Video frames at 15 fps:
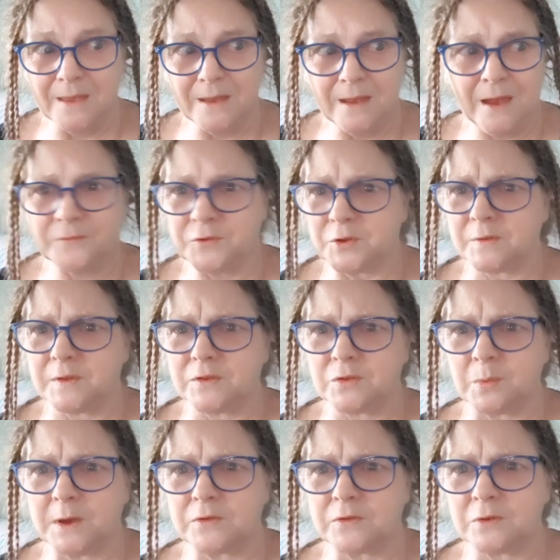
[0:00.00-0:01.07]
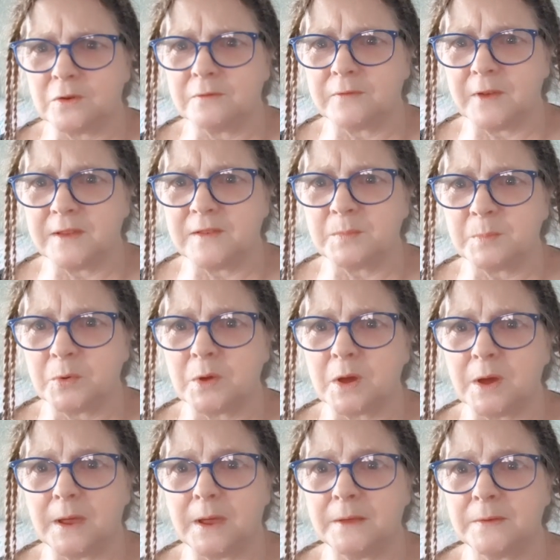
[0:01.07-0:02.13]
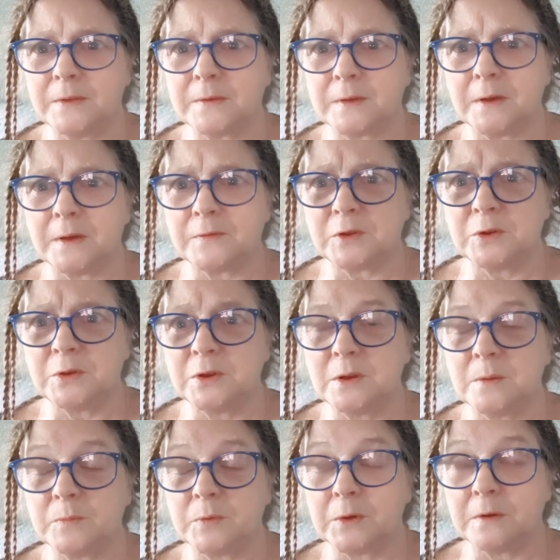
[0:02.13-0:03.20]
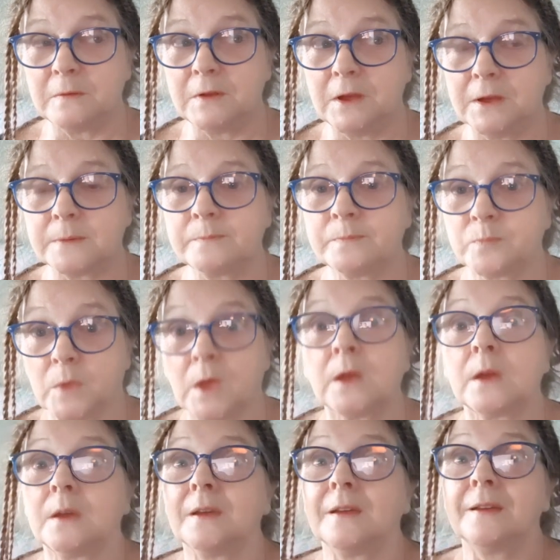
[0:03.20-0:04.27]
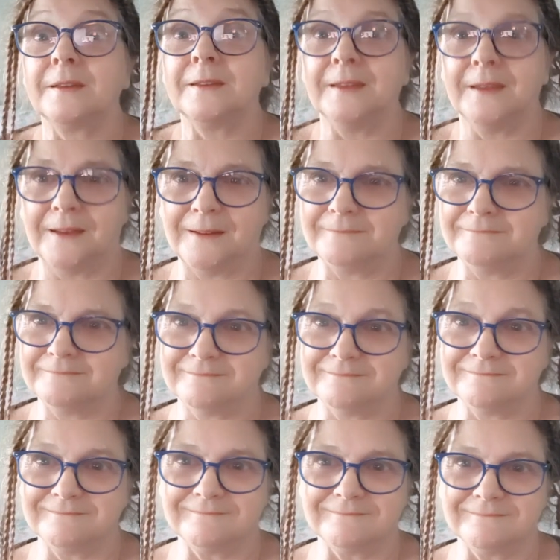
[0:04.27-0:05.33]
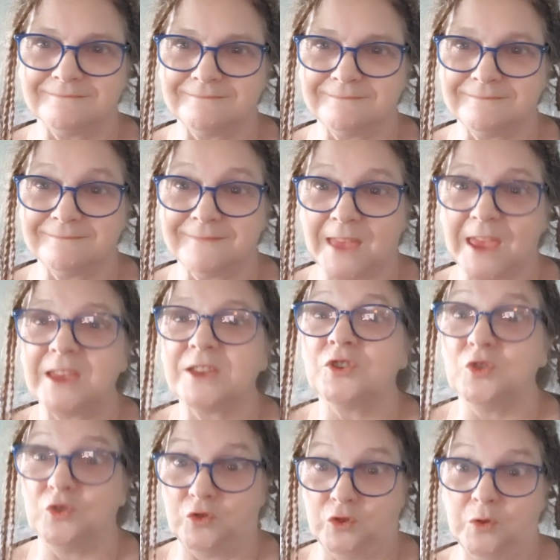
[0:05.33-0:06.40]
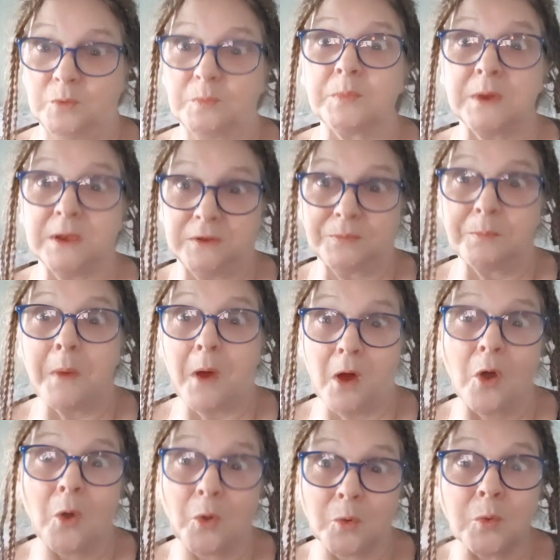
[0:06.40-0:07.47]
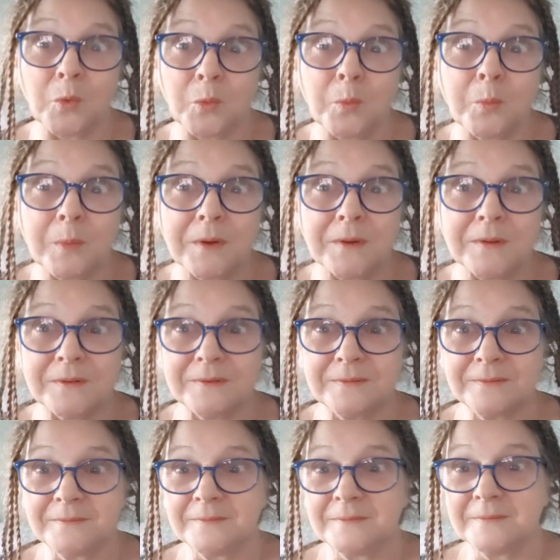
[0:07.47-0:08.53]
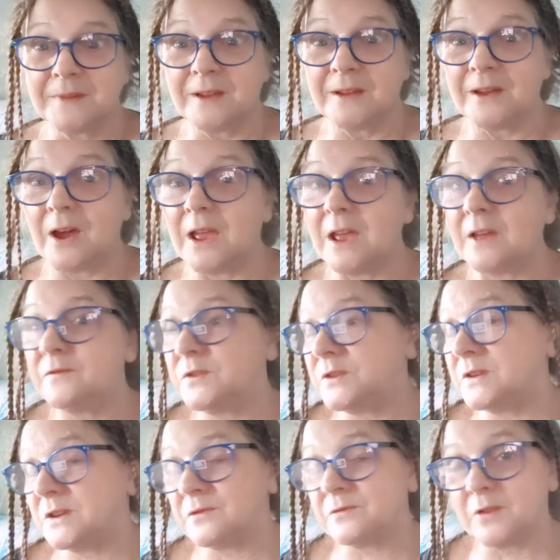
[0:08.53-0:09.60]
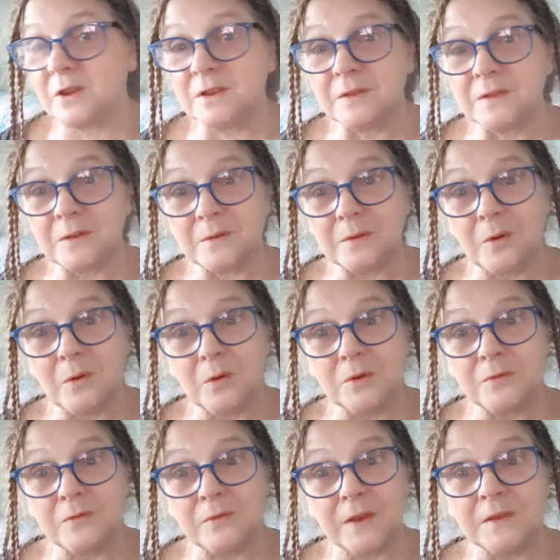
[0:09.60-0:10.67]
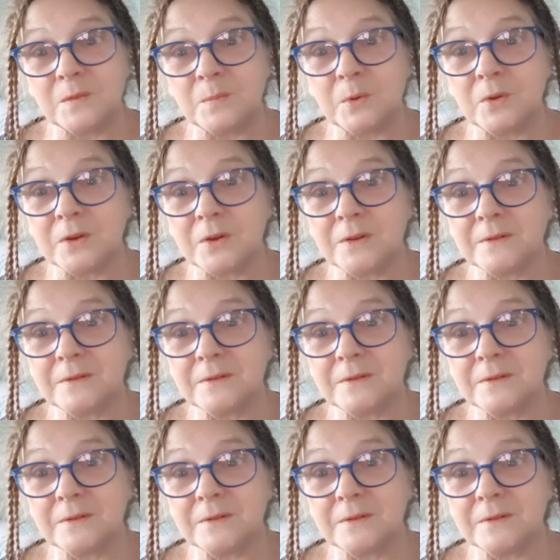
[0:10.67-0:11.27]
after a situation on Facebook I had this afternoon I'm sort of like yeah YouTube is my home I have dear friends on Facebook